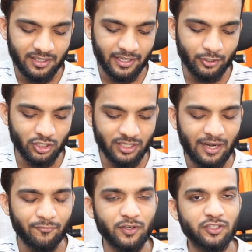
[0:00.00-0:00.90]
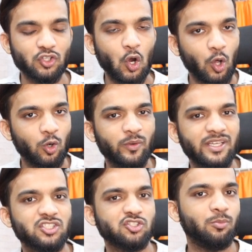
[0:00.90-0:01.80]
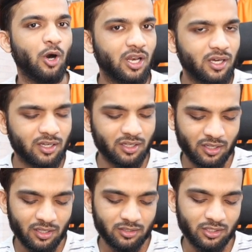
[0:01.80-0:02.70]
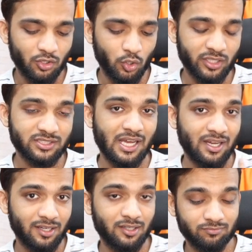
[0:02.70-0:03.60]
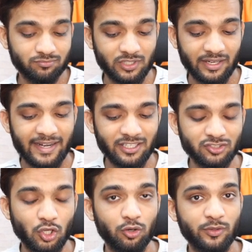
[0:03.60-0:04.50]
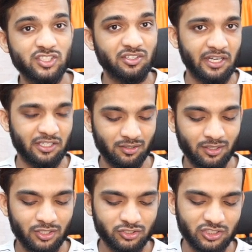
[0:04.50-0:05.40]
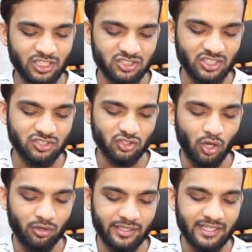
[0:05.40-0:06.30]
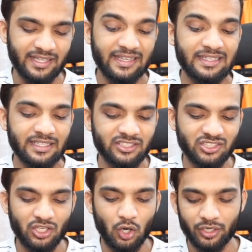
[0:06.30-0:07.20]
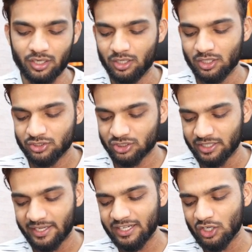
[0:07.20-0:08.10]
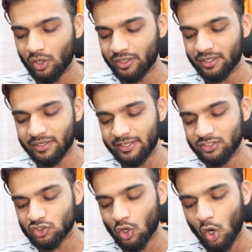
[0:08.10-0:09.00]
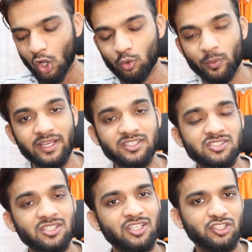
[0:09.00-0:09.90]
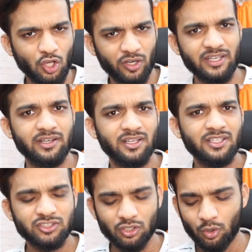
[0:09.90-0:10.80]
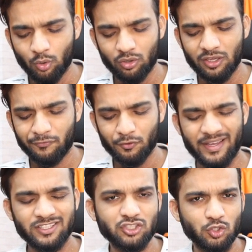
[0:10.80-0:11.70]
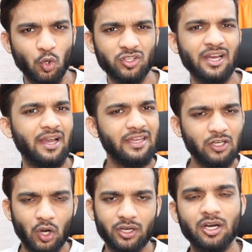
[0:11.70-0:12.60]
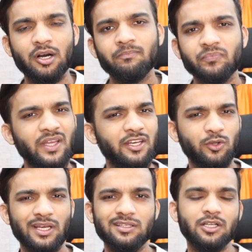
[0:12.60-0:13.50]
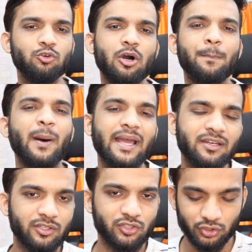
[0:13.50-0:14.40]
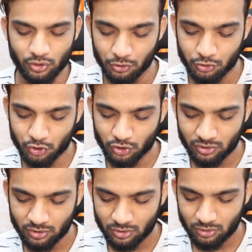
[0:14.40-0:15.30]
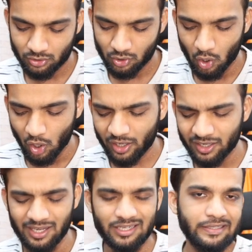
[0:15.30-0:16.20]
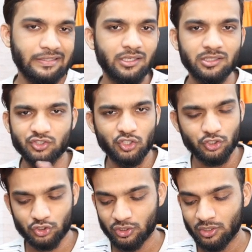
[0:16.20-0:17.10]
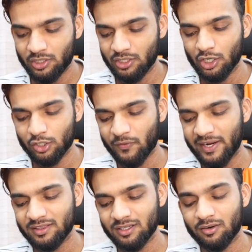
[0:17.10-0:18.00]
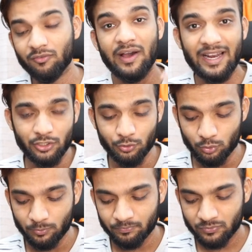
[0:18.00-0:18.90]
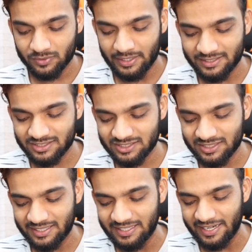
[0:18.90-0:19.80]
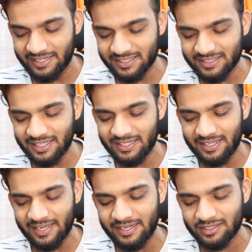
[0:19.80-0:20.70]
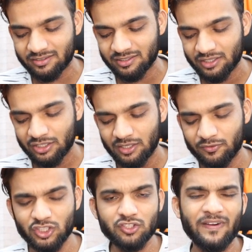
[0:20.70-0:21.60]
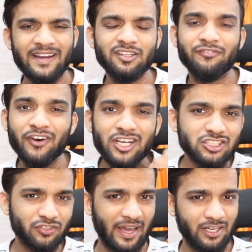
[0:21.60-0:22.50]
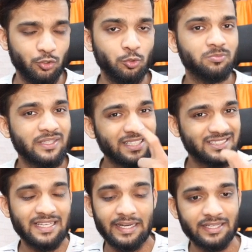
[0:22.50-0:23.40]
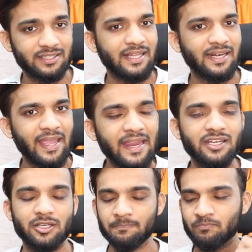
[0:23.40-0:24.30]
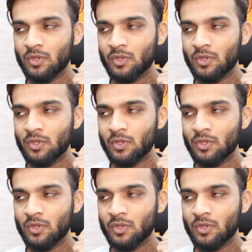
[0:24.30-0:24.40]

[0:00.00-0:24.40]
Now, you know the left is always smaller. The node is the right is always greater. So this is already an increasing order. So the in-order is always sorted. So if you can store the in-order, then you can either do a binary search or a linear search. You have to find the value that's greater than 8. You have to just find the first value that's greater than 8.